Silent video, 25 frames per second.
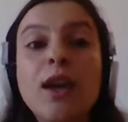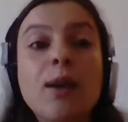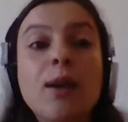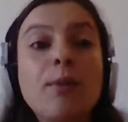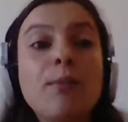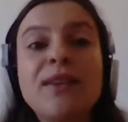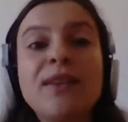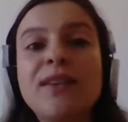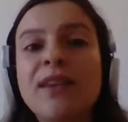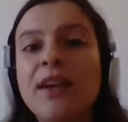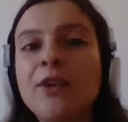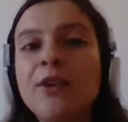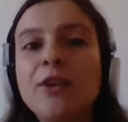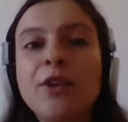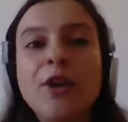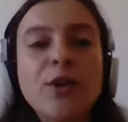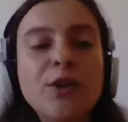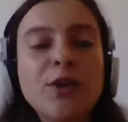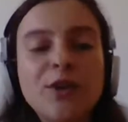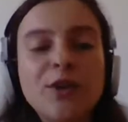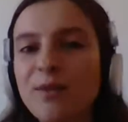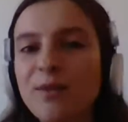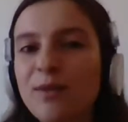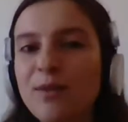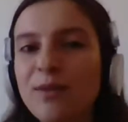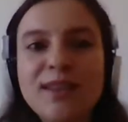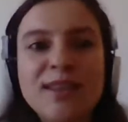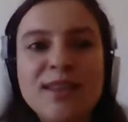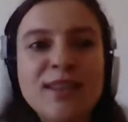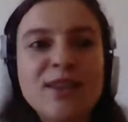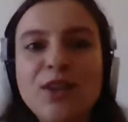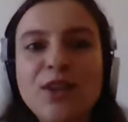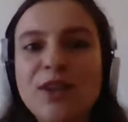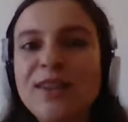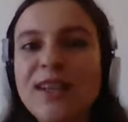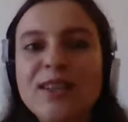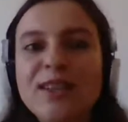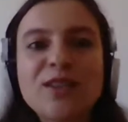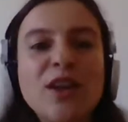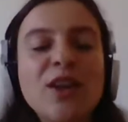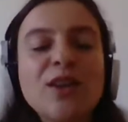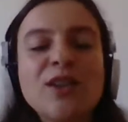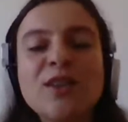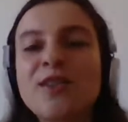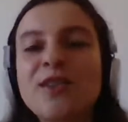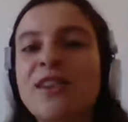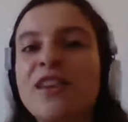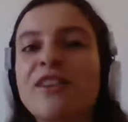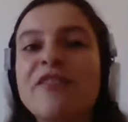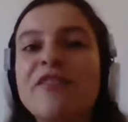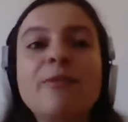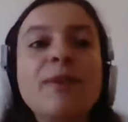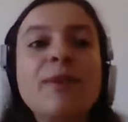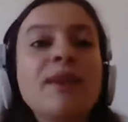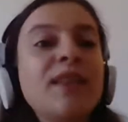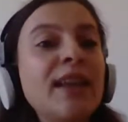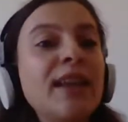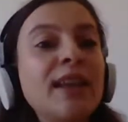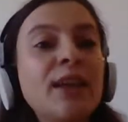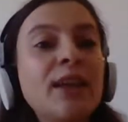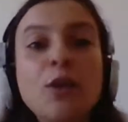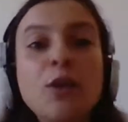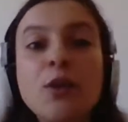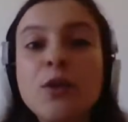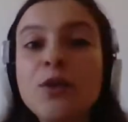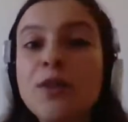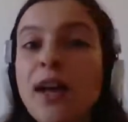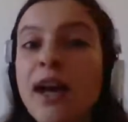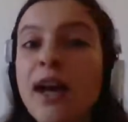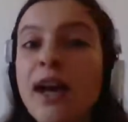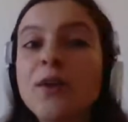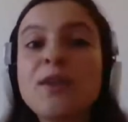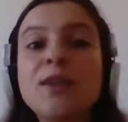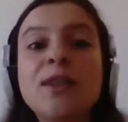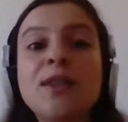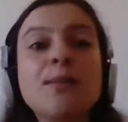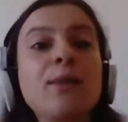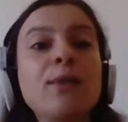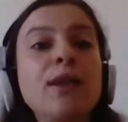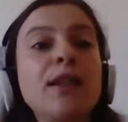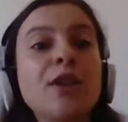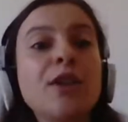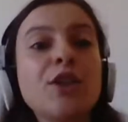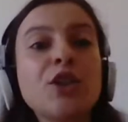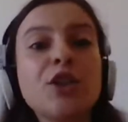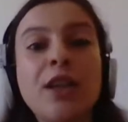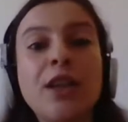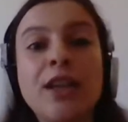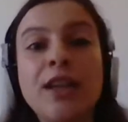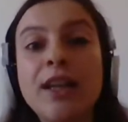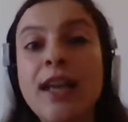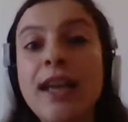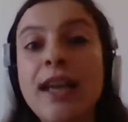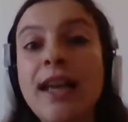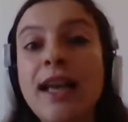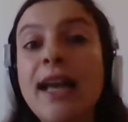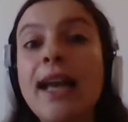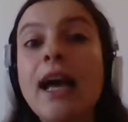but are not, this is not exhaustive, but they include house demolition,